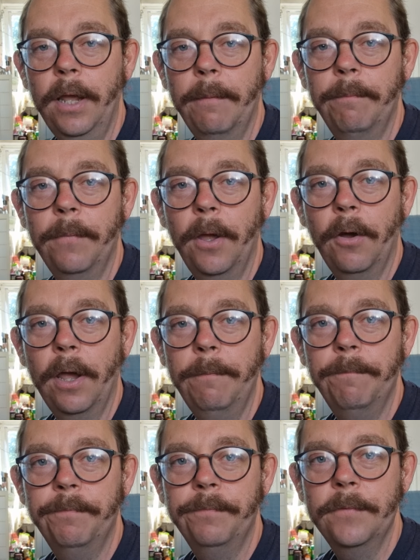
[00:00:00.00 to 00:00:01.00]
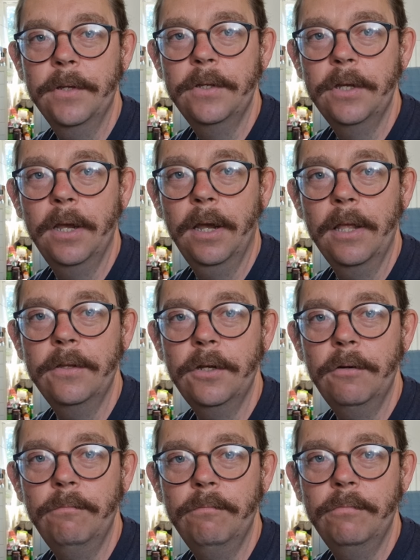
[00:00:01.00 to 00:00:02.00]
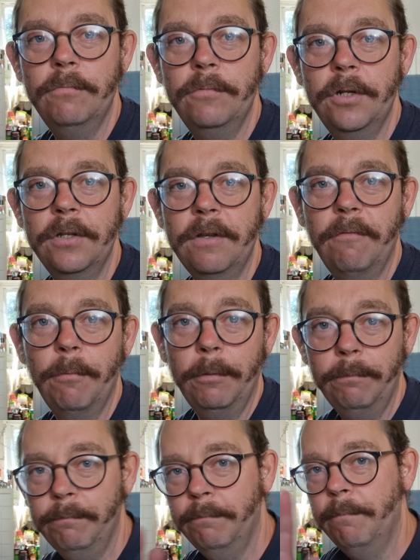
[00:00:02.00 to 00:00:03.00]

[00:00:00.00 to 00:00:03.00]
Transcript: yeah, okay. See you again soon. Cheers, everyone.